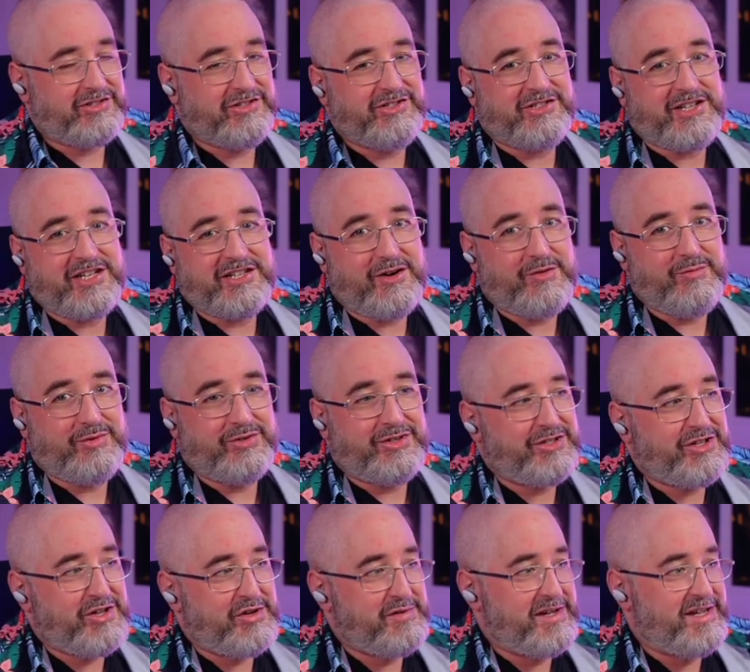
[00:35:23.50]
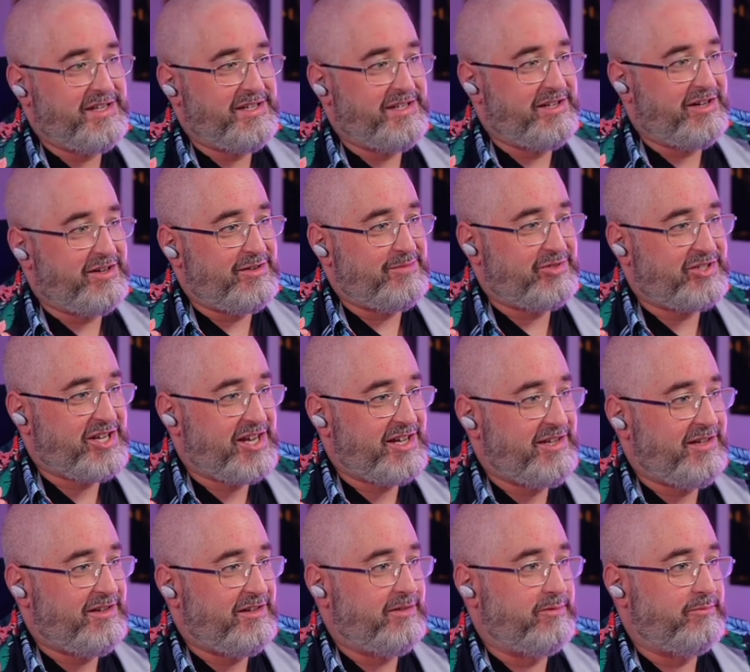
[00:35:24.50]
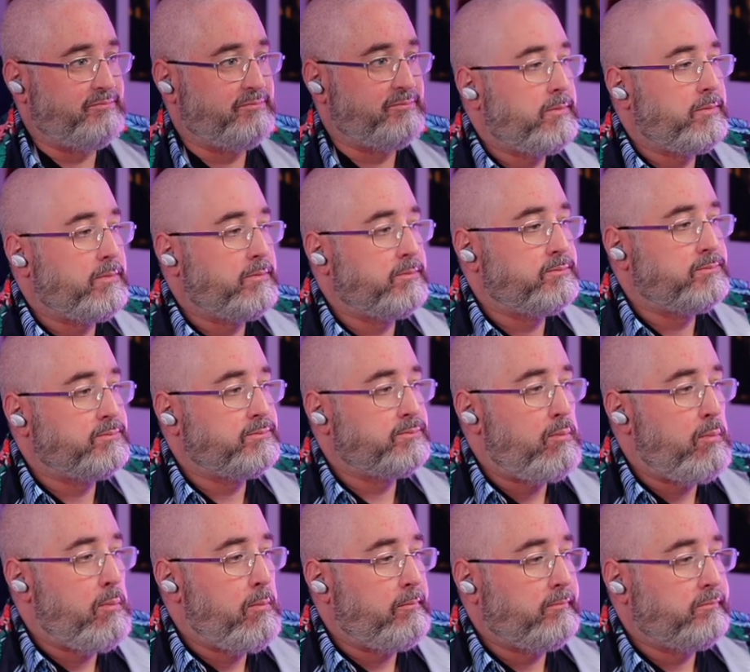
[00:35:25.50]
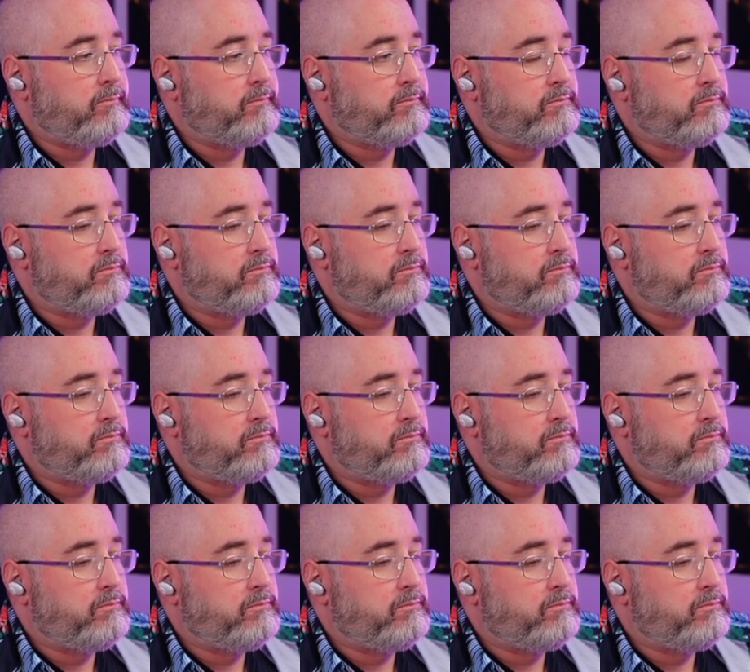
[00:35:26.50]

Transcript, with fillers: because they don't want to do it. You know what I'm saying? Fire!